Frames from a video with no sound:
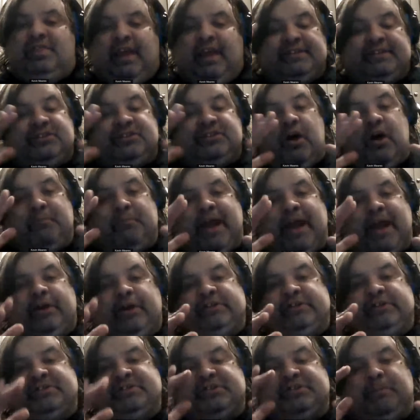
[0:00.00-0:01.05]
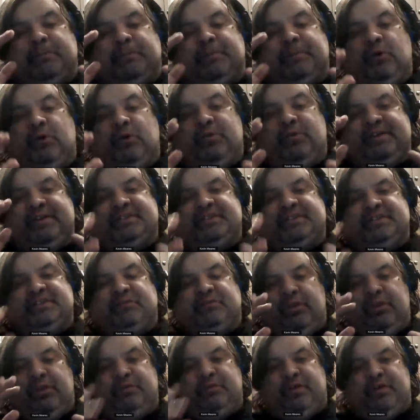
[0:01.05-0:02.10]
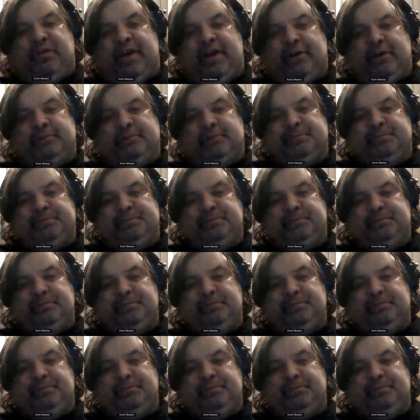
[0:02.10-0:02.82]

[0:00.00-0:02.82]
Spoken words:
They saw marriage as a purely civil affair.